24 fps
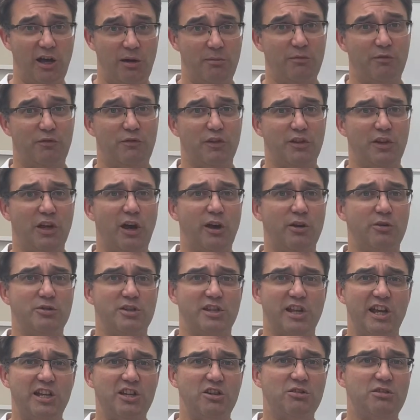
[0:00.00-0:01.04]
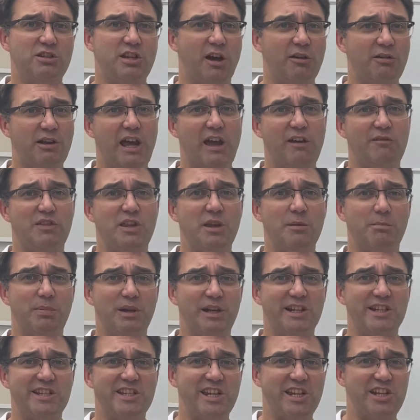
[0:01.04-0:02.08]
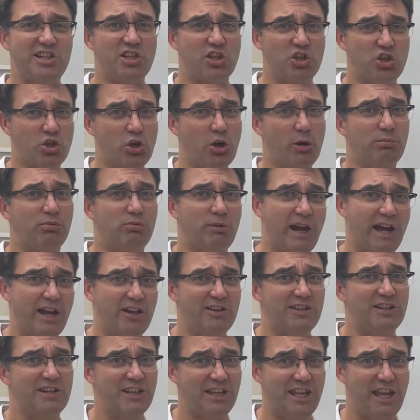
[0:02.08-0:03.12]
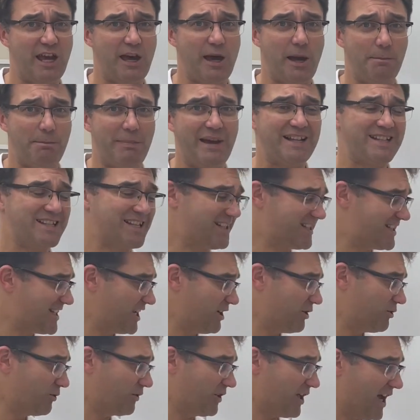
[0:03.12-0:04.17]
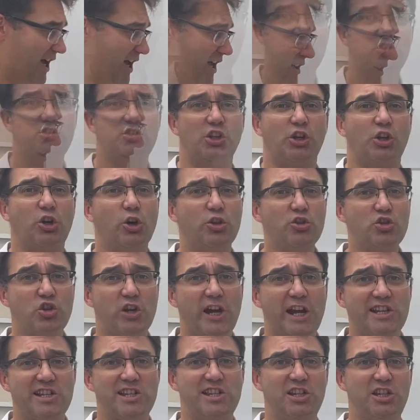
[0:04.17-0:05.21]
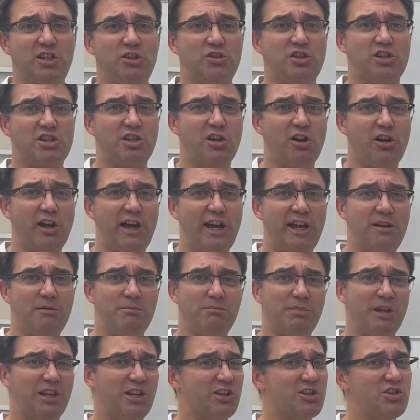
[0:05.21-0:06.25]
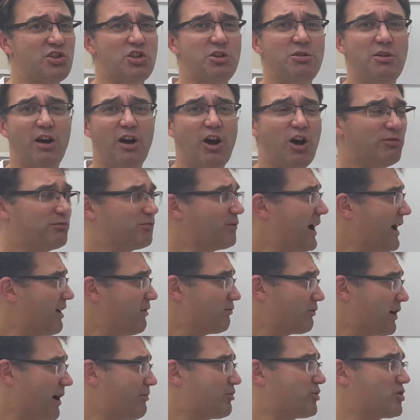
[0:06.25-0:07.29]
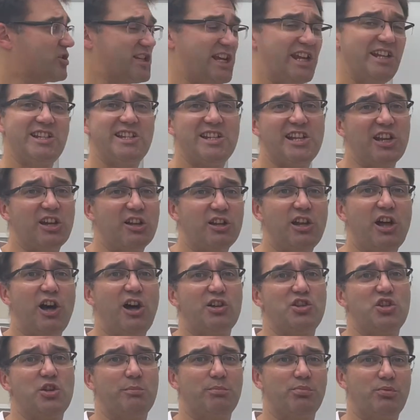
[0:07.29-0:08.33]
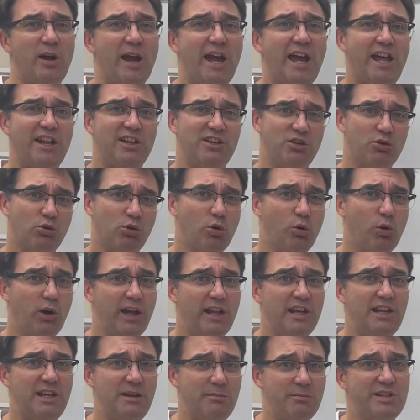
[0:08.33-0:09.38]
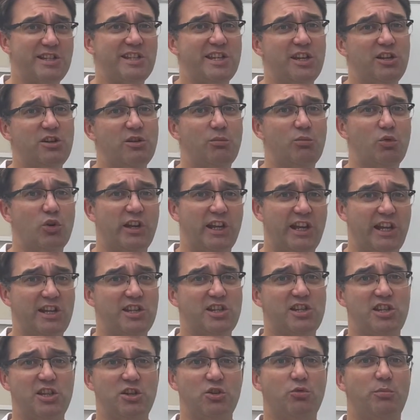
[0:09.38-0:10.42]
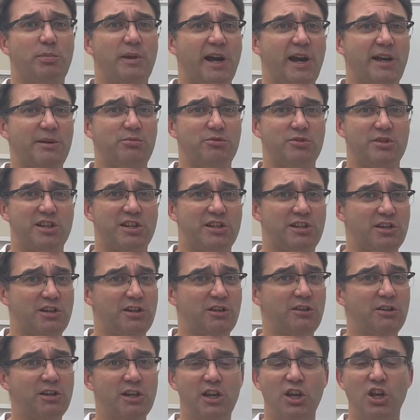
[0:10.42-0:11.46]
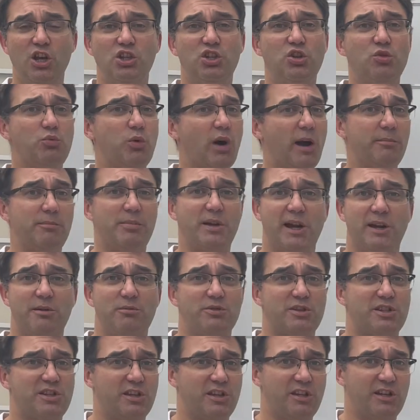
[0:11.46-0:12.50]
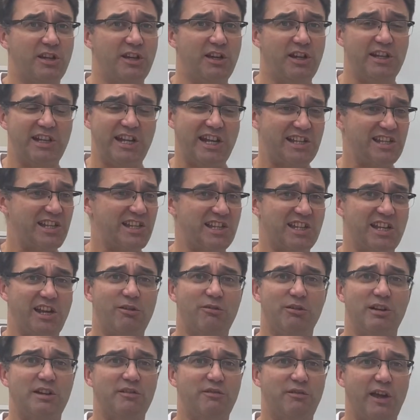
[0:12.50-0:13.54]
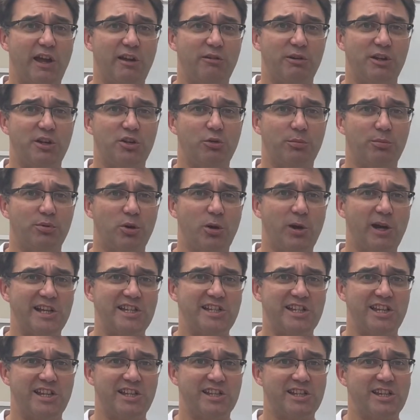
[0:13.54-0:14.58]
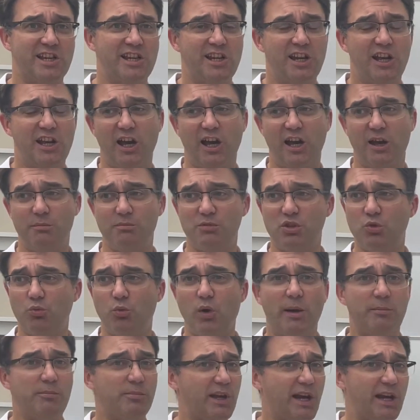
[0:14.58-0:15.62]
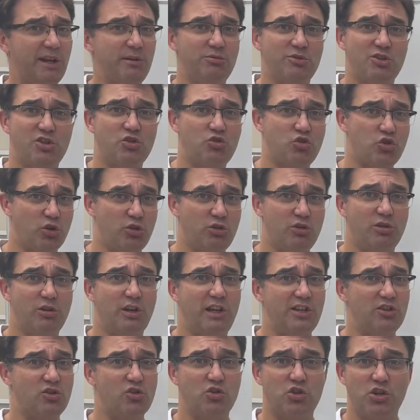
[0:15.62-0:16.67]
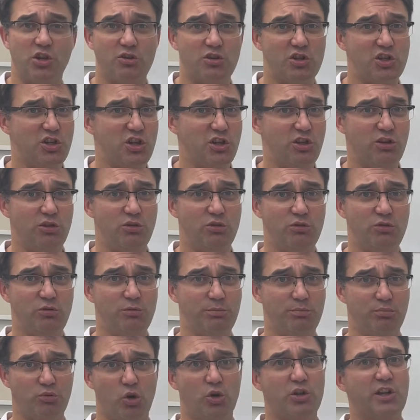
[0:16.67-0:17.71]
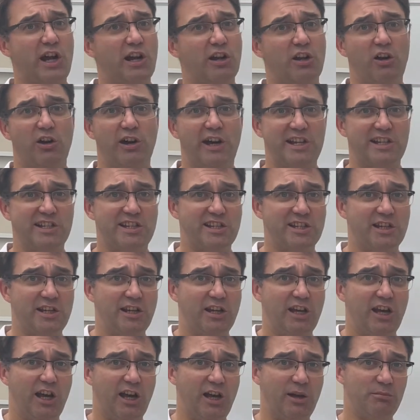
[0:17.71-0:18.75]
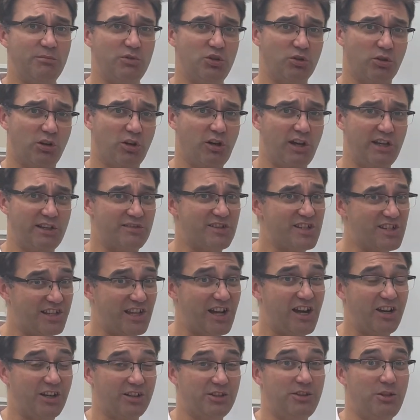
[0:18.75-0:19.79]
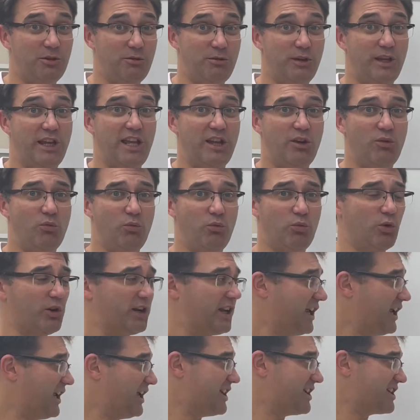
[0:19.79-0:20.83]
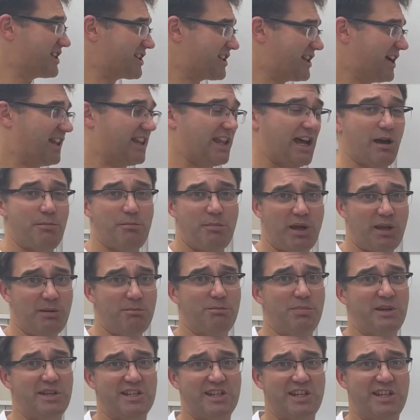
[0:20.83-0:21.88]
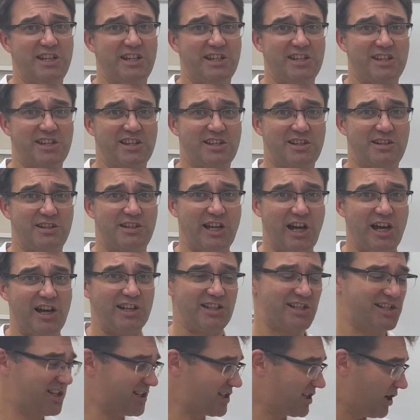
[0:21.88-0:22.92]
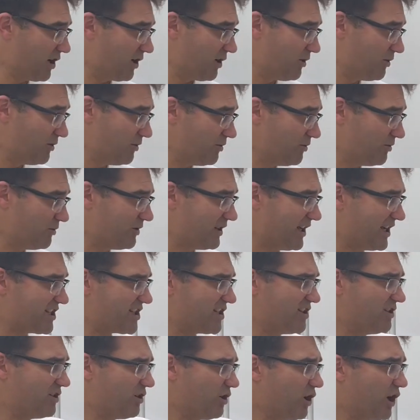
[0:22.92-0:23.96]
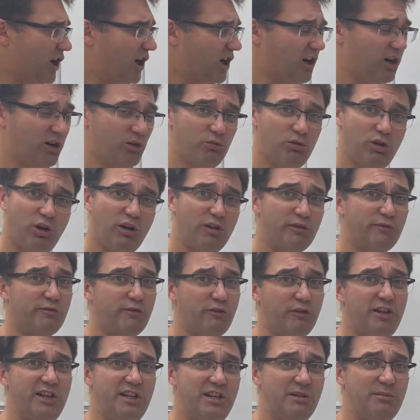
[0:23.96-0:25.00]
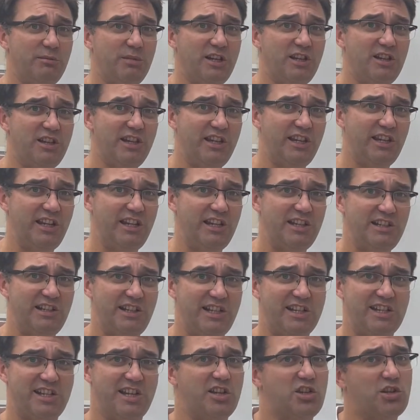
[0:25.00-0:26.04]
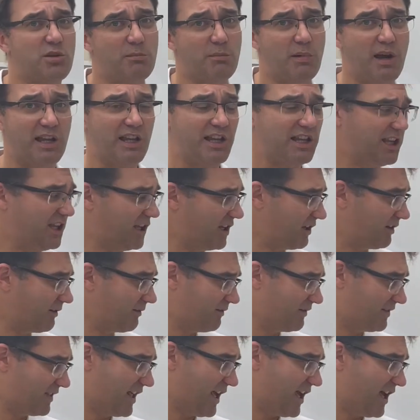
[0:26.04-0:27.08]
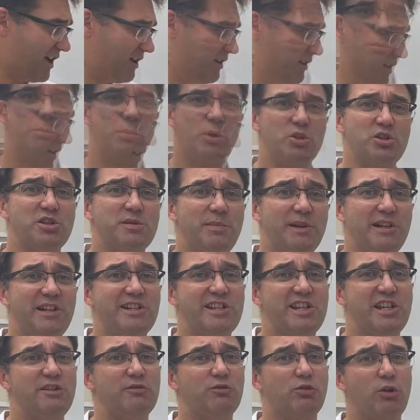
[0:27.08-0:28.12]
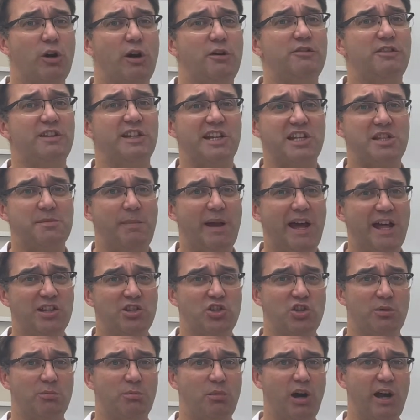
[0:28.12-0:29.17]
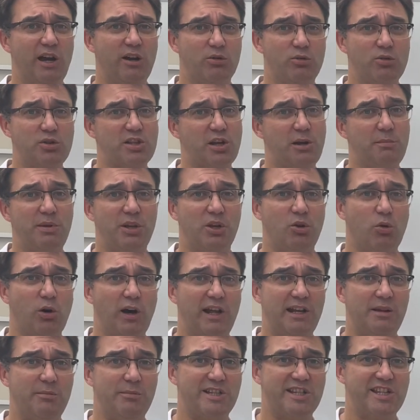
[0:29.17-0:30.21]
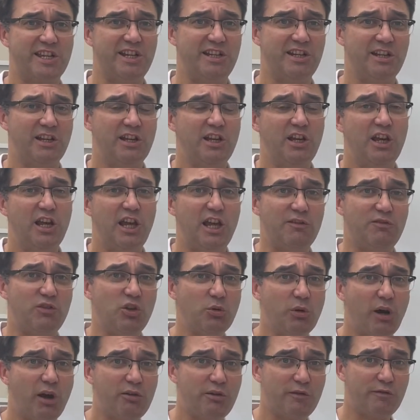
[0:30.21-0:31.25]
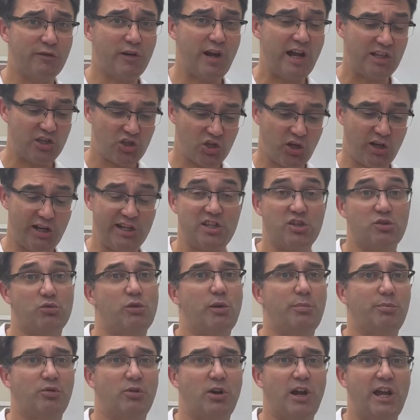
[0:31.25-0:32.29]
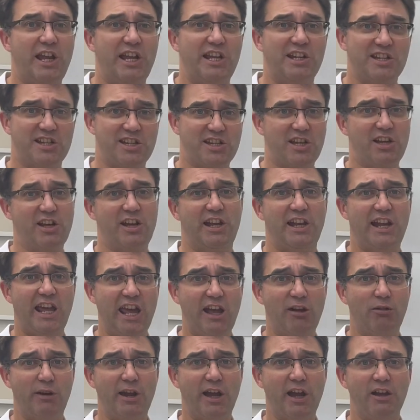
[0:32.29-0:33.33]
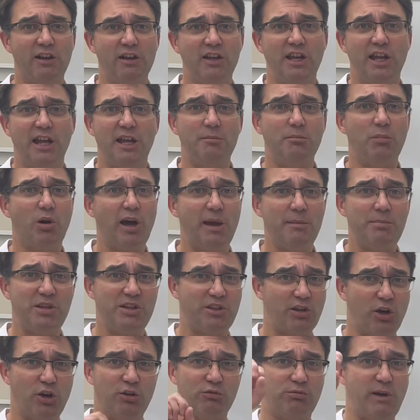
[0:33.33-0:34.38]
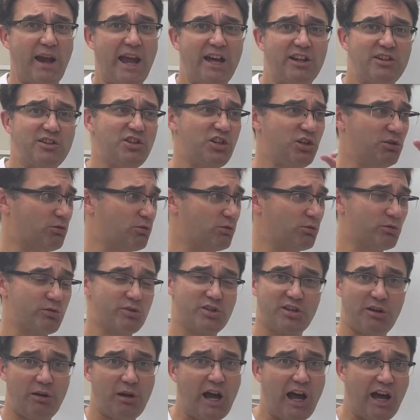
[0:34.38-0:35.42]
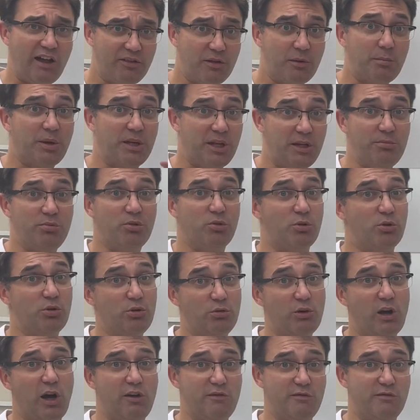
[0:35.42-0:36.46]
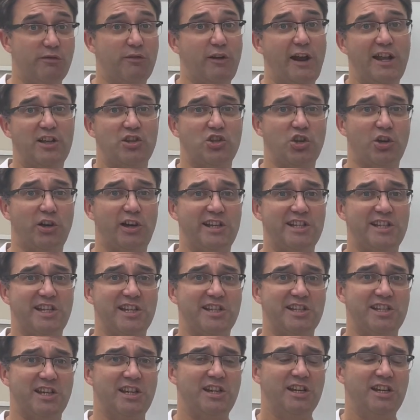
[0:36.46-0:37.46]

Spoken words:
for those, and you don't have the ability to shop around and get a better deal there. The contracts that you sign, because you are now representing a larger brand, you're quite limited on what it is that you'll be able to do. You won't be able to necessarily vary your prices. You won't be able to introduce new product lines. You're kind of stuck doing what it is that main business does. So there's not a whole lot of freedom in the decision making there. The possibility of growth and expansion might also be quite limited. If you own a franchise to operate in a certain area, it might be that around you are also other people who own franchises.